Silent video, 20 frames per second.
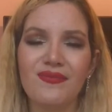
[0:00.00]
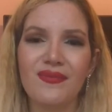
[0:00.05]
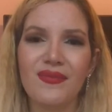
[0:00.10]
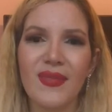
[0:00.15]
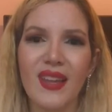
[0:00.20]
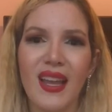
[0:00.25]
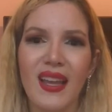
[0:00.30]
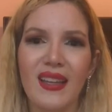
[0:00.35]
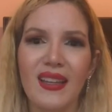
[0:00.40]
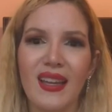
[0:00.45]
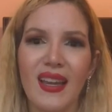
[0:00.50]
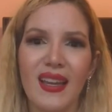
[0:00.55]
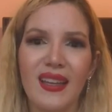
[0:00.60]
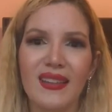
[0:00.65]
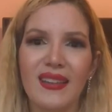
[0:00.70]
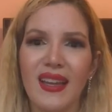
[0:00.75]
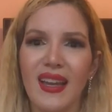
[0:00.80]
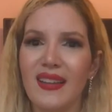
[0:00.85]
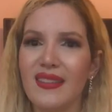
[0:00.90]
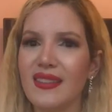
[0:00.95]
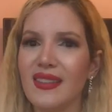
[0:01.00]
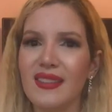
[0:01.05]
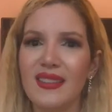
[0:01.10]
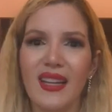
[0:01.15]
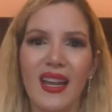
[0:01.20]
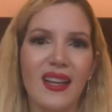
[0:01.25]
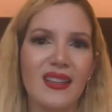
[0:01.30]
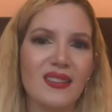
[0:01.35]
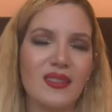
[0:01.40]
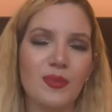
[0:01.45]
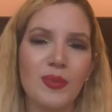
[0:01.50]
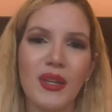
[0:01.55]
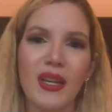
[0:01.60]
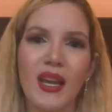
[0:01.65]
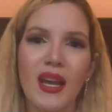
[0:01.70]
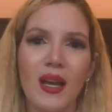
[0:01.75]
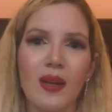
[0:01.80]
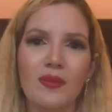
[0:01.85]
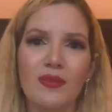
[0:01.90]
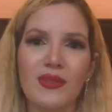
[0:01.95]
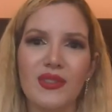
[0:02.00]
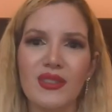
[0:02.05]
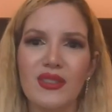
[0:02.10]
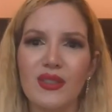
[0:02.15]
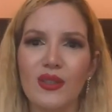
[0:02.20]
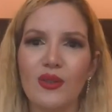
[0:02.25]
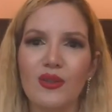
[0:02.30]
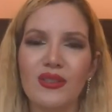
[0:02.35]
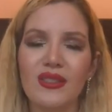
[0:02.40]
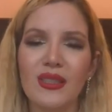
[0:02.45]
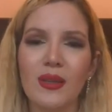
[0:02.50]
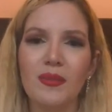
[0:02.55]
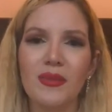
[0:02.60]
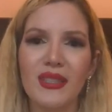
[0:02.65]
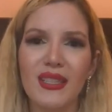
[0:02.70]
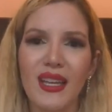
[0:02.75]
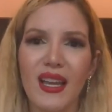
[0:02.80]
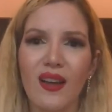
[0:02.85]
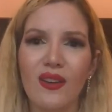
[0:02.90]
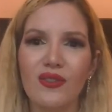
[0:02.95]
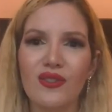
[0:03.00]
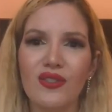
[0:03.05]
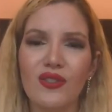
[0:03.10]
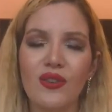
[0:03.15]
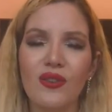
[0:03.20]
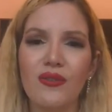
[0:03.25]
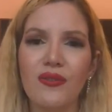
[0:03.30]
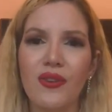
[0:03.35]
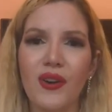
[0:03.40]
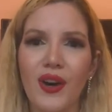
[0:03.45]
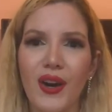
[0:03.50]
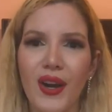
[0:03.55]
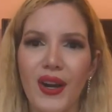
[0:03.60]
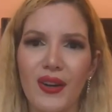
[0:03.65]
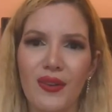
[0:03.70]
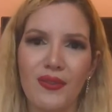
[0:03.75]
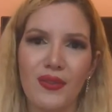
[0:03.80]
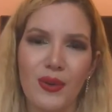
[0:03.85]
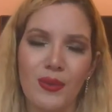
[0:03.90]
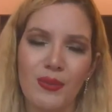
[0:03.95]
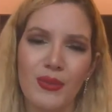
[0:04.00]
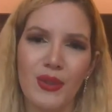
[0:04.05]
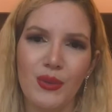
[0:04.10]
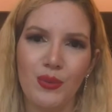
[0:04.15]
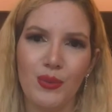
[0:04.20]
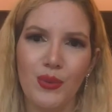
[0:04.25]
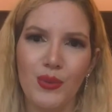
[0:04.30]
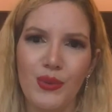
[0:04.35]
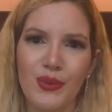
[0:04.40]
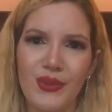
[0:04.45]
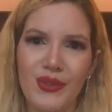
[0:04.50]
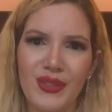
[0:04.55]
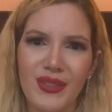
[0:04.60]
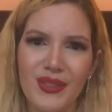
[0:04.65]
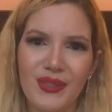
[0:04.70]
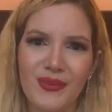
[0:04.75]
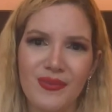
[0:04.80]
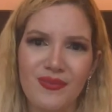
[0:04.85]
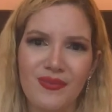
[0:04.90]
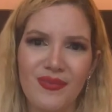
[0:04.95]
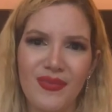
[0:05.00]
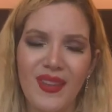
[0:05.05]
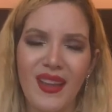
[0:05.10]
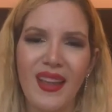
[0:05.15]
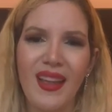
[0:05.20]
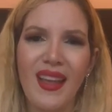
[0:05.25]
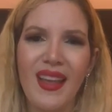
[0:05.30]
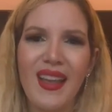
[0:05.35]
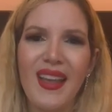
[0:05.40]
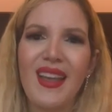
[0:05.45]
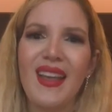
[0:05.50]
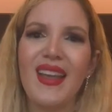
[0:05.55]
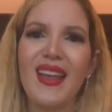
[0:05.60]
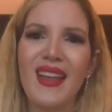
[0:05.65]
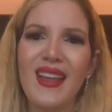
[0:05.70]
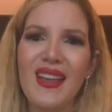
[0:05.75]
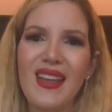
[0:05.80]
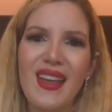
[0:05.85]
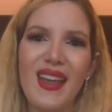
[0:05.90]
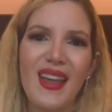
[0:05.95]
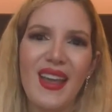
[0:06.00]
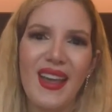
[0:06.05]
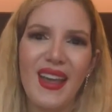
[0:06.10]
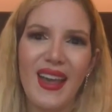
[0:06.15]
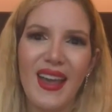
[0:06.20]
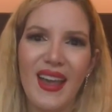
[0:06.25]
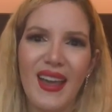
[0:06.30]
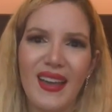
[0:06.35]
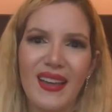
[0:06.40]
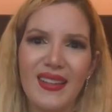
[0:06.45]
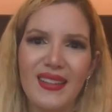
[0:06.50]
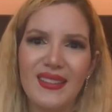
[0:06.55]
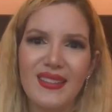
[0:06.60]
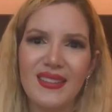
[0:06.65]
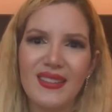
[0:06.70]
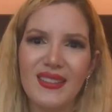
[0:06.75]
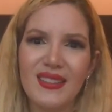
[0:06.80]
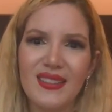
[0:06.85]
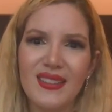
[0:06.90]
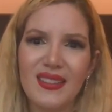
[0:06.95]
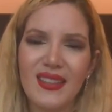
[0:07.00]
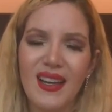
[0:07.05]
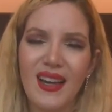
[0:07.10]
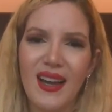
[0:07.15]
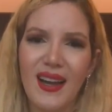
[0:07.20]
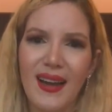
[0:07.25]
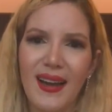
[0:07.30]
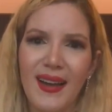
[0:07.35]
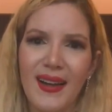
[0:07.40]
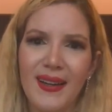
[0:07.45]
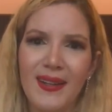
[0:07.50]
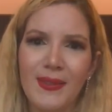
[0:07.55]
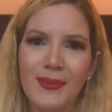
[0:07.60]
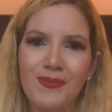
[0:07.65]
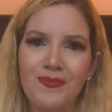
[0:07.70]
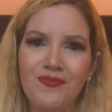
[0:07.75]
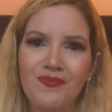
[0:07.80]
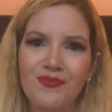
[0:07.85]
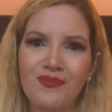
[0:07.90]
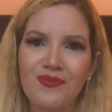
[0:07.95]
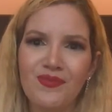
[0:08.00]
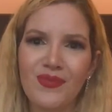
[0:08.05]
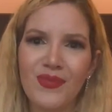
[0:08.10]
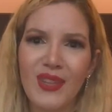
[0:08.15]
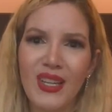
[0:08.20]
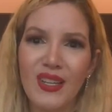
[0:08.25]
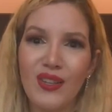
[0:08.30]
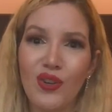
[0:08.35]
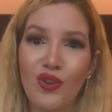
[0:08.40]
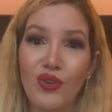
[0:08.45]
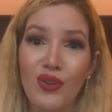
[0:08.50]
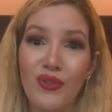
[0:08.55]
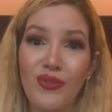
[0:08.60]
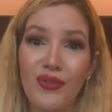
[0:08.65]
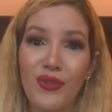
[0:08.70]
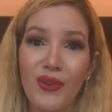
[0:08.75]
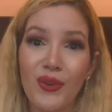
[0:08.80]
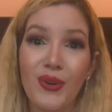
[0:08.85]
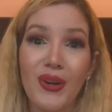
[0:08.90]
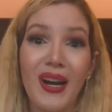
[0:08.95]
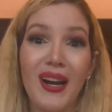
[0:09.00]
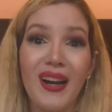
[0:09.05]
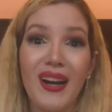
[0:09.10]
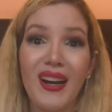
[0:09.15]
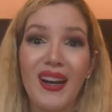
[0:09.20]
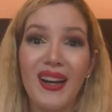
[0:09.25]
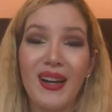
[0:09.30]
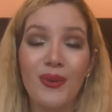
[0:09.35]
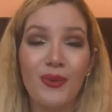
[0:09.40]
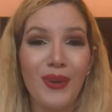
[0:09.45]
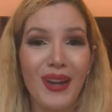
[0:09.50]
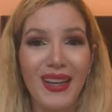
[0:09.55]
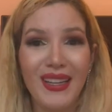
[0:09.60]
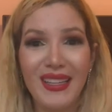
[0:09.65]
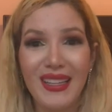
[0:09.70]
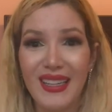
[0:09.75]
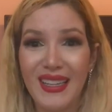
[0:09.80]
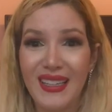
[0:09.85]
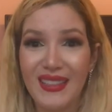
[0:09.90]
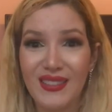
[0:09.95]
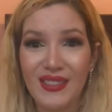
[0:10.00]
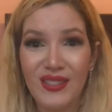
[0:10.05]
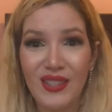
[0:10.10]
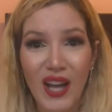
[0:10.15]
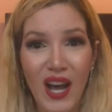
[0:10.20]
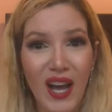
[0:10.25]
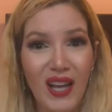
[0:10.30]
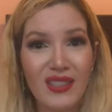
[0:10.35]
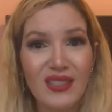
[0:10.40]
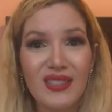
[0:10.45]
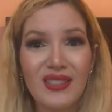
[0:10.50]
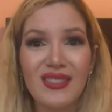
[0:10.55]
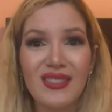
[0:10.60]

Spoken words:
and then the dance becomes something else so far from the root. And if you are ready, it's not